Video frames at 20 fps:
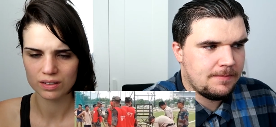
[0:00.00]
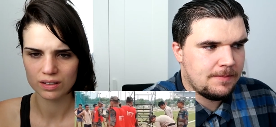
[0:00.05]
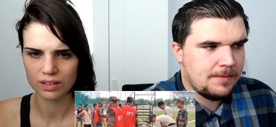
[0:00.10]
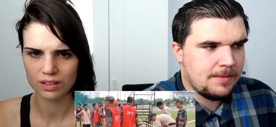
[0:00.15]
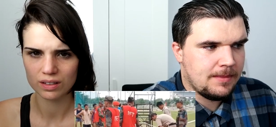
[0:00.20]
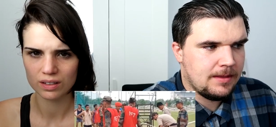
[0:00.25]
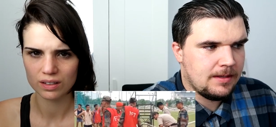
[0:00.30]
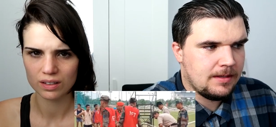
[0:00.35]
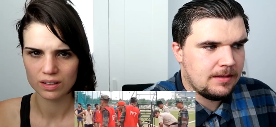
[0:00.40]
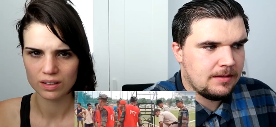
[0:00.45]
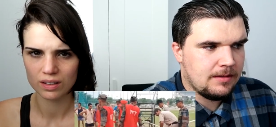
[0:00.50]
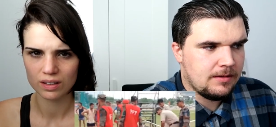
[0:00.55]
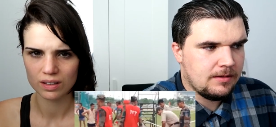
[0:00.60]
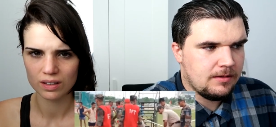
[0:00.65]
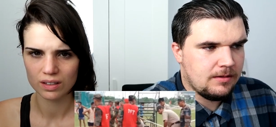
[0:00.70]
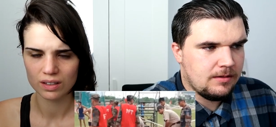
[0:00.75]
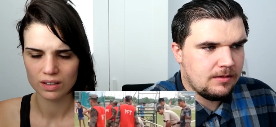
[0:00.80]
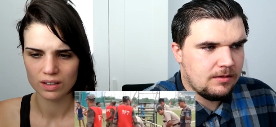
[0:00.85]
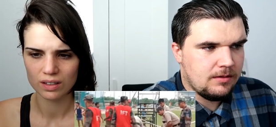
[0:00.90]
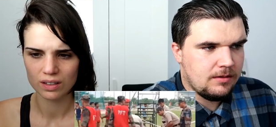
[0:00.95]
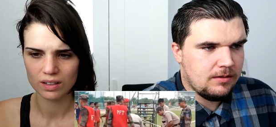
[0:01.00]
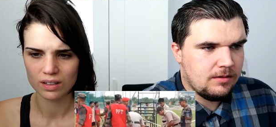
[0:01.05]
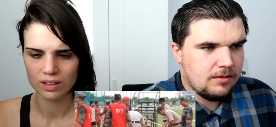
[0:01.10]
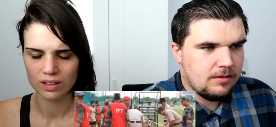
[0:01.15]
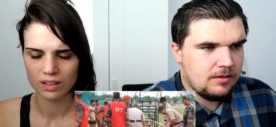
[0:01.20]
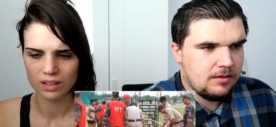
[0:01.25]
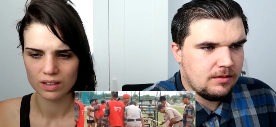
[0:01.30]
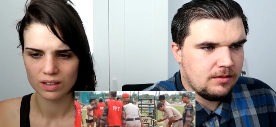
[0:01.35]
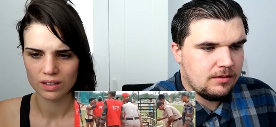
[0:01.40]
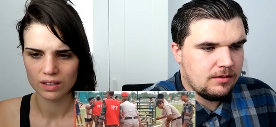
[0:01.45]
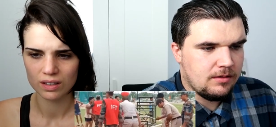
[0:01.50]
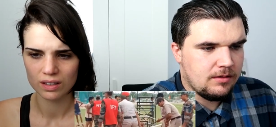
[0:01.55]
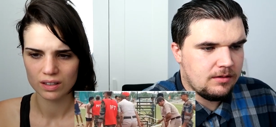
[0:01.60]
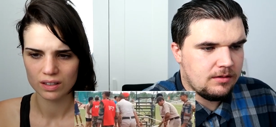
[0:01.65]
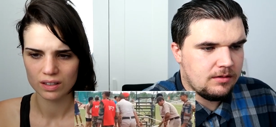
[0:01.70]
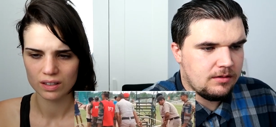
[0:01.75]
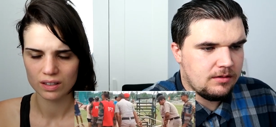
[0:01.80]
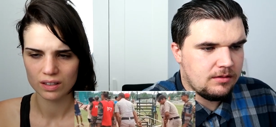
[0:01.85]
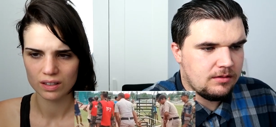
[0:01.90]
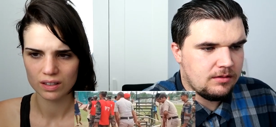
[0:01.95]

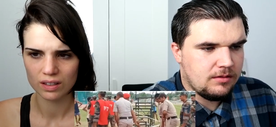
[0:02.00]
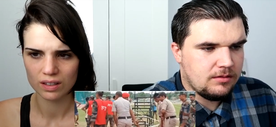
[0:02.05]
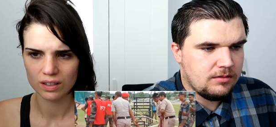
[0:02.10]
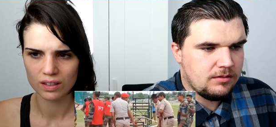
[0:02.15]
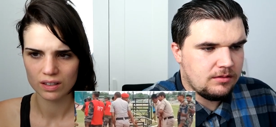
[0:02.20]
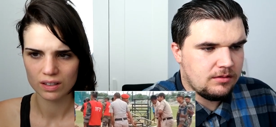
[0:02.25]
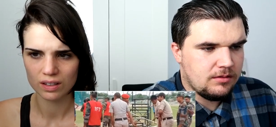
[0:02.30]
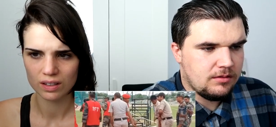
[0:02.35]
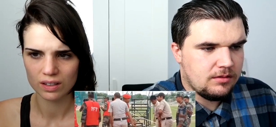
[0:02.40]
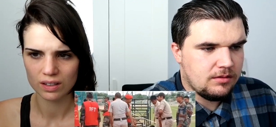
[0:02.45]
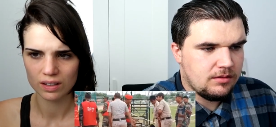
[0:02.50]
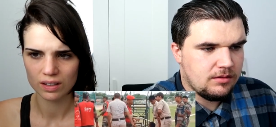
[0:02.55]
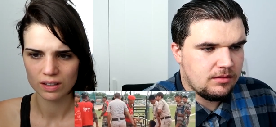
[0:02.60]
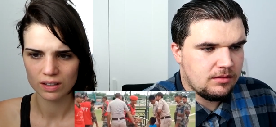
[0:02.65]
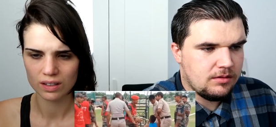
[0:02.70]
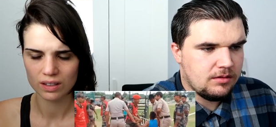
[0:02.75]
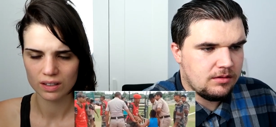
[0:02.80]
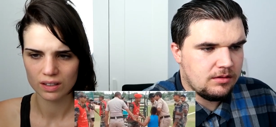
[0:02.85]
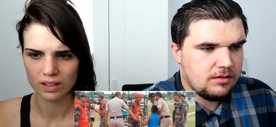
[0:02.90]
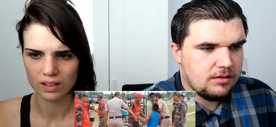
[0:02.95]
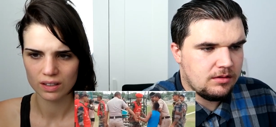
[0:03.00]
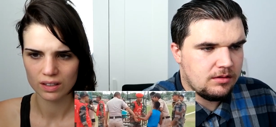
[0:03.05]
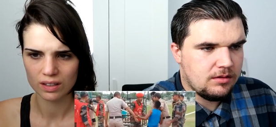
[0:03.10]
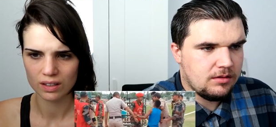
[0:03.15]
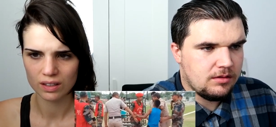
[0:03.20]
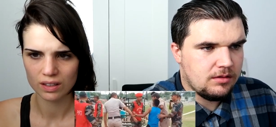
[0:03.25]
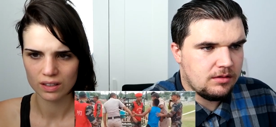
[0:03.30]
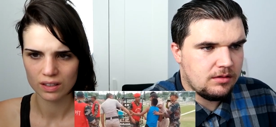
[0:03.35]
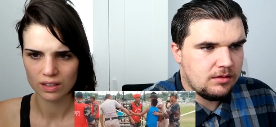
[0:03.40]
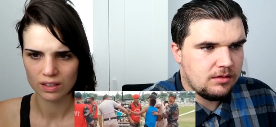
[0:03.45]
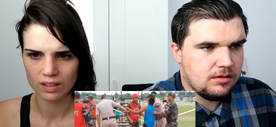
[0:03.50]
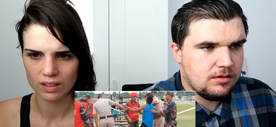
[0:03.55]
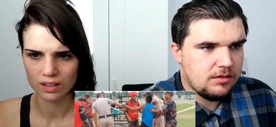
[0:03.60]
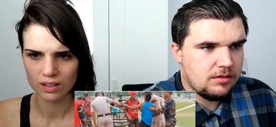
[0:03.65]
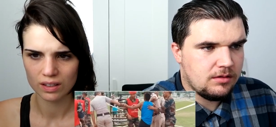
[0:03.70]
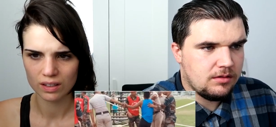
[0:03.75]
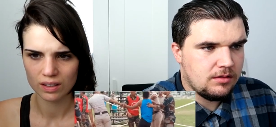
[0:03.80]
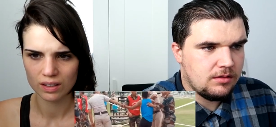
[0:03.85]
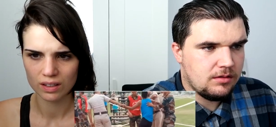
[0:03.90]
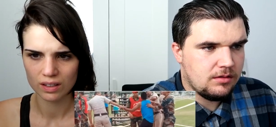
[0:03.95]

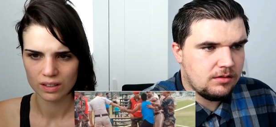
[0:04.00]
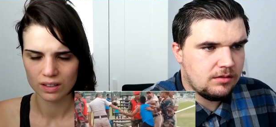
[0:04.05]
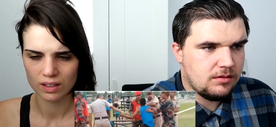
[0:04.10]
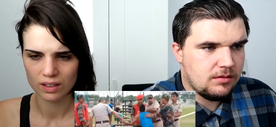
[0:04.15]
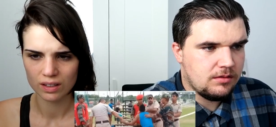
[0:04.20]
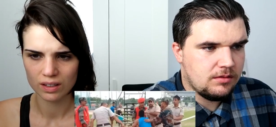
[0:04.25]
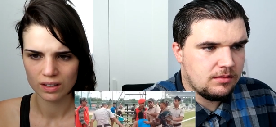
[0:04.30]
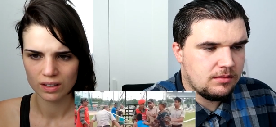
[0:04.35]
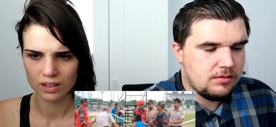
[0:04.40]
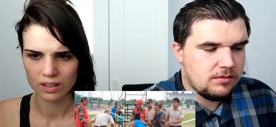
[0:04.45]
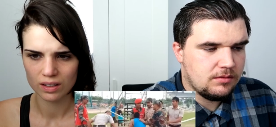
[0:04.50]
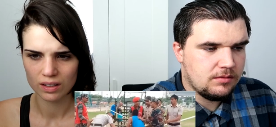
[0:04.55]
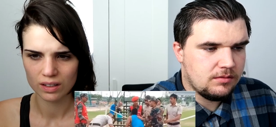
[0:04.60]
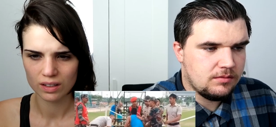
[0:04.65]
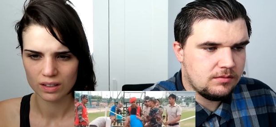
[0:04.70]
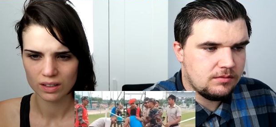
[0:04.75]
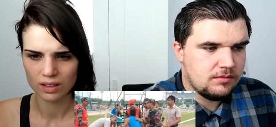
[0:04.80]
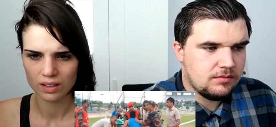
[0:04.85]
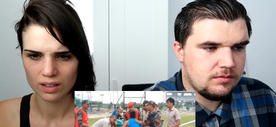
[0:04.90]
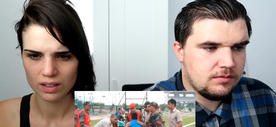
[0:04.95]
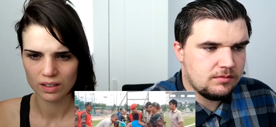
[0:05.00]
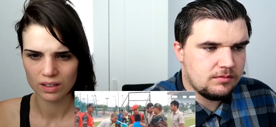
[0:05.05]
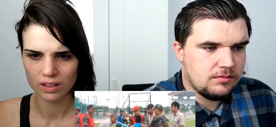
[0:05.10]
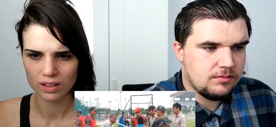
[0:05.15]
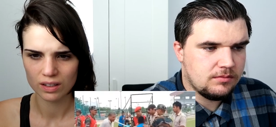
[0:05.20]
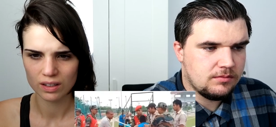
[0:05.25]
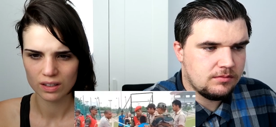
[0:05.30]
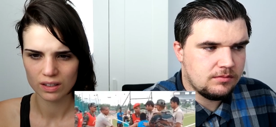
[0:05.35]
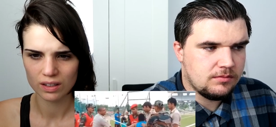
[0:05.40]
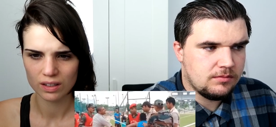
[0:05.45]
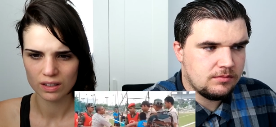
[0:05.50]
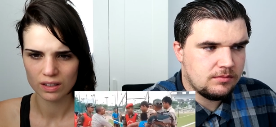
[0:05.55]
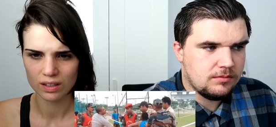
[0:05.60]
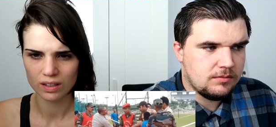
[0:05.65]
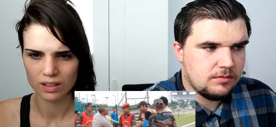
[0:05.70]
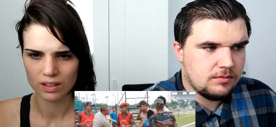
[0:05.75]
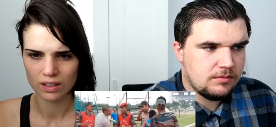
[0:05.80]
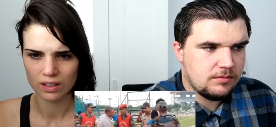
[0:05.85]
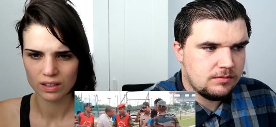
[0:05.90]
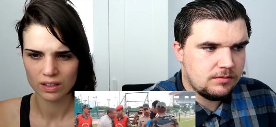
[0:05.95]

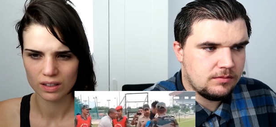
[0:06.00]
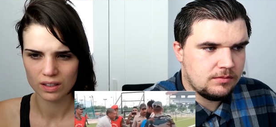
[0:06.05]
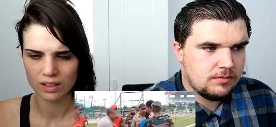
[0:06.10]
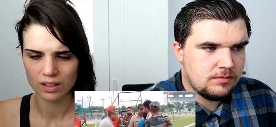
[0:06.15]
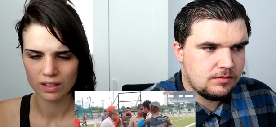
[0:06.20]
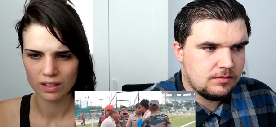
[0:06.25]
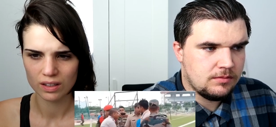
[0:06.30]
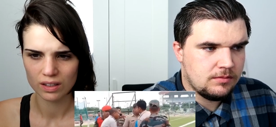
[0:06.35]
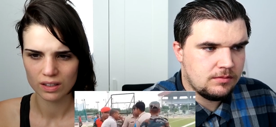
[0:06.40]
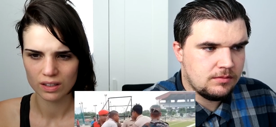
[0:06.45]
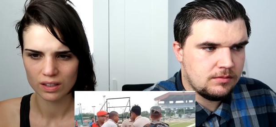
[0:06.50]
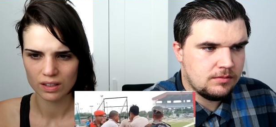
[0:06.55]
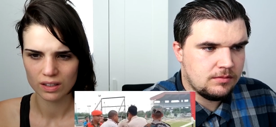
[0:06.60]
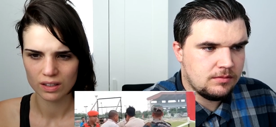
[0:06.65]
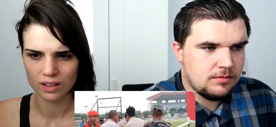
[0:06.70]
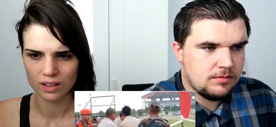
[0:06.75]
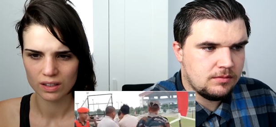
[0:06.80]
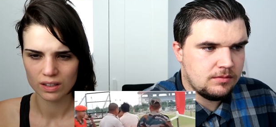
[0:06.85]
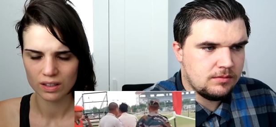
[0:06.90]
Nobody speaks.